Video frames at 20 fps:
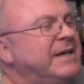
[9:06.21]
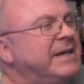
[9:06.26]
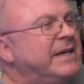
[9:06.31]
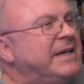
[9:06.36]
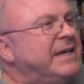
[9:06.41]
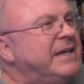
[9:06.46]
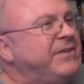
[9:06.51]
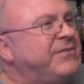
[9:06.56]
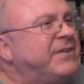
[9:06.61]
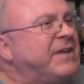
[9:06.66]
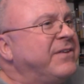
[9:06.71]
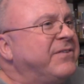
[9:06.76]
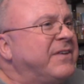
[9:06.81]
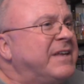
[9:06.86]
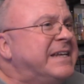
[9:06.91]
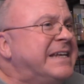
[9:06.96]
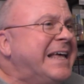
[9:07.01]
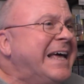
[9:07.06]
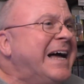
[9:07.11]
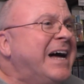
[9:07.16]
He says,
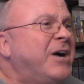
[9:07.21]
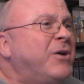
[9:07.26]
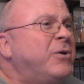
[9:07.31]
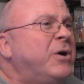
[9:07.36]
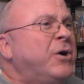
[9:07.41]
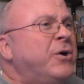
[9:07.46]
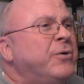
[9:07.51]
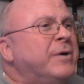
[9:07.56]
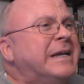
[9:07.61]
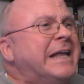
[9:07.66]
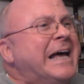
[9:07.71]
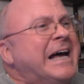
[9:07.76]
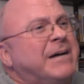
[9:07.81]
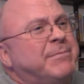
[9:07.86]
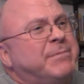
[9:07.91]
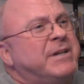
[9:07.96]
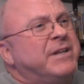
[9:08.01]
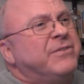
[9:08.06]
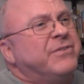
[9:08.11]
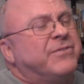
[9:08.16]
and now, O
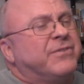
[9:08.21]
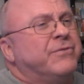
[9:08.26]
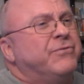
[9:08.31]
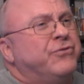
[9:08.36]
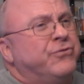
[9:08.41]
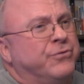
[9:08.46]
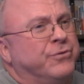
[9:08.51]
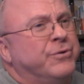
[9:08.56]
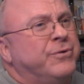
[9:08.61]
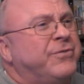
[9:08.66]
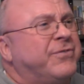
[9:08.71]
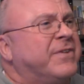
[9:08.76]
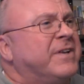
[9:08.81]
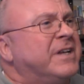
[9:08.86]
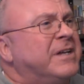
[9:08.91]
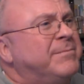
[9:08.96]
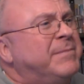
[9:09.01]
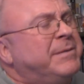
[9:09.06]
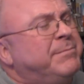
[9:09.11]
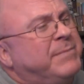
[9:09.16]
inhabitants of
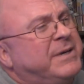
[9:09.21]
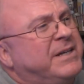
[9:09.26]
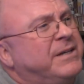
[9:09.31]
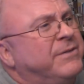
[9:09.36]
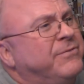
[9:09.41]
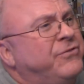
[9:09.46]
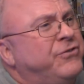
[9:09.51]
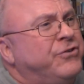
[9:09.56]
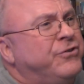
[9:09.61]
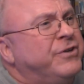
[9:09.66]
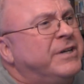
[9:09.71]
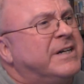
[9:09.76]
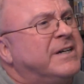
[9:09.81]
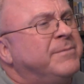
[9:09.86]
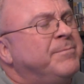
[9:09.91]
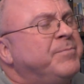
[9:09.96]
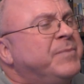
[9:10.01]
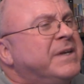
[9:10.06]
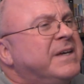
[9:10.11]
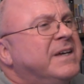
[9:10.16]
Jerusalem and men of
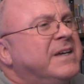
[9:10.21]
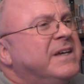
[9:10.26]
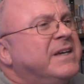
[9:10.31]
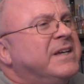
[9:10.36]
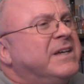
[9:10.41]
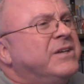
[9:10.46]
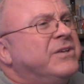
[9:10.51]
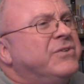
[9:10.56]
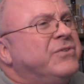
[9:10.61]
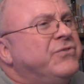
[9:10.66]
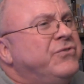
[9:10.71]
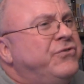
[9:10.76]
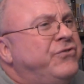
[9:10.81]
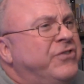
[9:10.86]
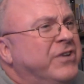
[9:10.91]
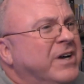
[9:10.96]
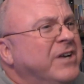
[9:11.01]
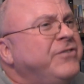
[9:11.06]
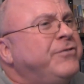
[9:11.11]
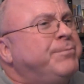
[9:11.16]
Judah,
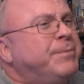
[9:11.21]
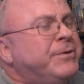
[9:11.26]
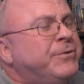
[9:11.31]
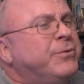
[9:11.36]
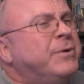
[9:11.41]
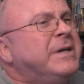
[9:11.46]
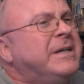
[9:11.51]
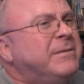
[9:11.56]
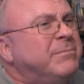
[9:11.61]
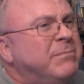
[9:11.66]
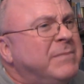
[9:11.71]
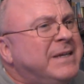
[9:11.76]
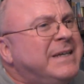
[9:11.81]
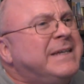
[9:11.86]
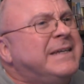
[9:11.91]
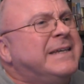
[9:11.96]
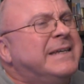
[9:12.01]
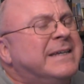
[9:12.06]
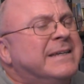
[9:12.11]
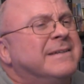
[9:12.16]
judge between
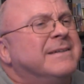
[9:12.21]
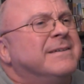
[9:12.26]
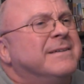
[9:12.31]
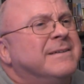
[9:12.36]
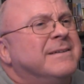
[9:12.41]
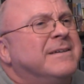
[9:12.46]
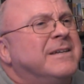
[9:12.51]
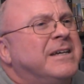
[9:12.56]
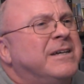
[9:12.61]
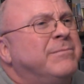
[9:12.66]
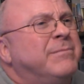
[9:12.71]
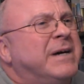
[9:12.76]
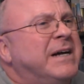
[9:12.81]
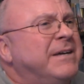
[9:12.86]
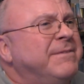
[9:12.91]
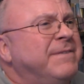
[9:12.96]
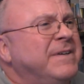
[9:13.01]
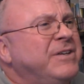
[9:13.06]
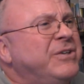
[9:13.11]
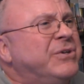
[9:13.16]
me and
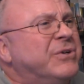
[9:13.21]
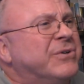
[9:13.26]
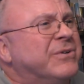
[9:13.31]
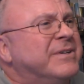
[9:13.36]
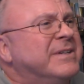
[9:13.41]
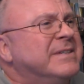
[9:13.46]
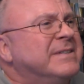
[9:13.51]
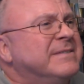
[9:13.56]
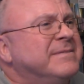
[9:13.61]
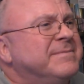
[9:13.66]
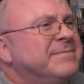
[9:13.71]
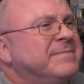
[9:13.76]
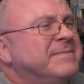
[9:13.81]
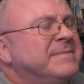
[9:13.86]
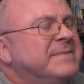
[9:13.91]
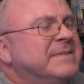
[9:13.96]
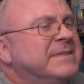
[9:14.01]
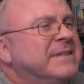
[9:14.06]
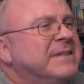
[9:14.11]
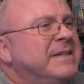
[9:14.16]
my vineyard.
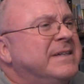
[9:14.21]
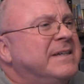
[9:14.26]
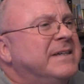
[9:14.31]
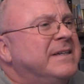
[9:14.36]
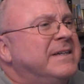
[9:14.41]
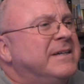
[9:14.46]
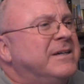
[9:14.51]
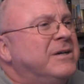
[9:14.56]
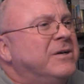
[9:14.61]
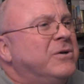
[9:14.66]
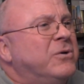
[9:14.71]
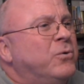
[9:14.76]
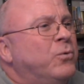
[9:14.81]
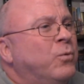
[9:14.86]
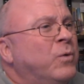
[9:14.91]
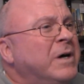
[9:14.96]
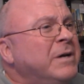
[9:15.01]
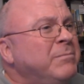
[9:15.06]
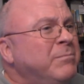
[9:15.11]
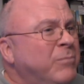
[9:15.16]

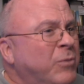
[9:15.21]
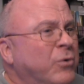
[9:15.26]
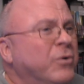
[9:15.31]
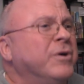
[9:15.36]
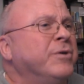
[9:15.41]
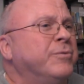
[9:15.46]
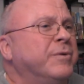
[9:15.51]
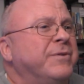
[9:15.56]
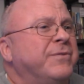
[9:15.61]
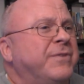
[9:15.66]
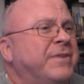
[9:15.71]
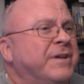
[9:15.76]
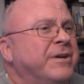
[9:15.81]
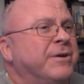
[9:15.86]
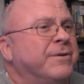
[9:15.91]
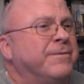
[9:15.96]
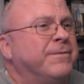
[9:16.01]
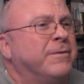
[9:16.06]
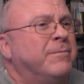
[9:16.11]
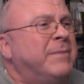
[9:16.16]
What more was
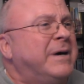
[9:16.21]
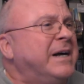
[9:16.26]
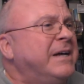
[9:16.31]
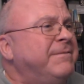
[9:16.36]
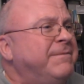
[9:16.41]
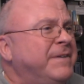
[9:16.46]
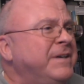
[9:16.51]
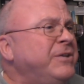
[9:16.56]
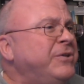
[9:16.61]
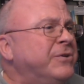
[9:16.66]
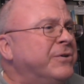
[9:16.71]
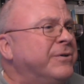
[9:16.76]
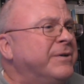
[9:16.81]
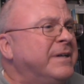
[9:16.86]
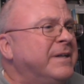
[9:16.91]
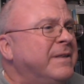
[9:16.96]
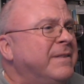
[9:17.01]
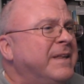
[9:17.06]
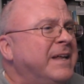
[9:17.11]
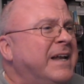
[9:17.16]
there for my
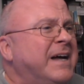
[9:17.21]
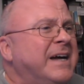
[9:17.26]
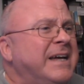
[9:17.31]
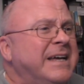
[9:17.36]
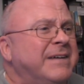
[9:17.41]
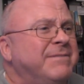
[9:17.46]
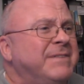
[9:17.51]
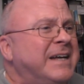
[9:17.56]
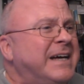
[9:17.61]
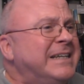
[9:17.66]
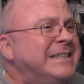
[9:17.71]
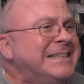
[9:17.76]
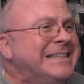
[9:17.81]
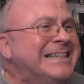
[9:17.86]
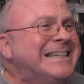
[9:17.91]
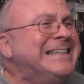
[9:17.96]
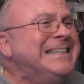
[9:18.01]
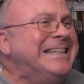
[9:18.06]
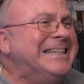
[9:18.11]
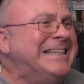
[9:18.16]
vineyard that I have not
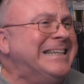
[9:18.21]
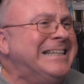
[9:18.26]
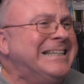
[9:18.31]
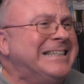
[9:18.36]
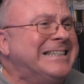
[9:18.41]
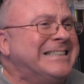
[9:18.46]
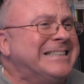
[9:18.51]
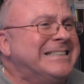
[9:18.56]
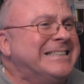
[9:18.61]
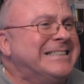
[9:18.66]
done in it?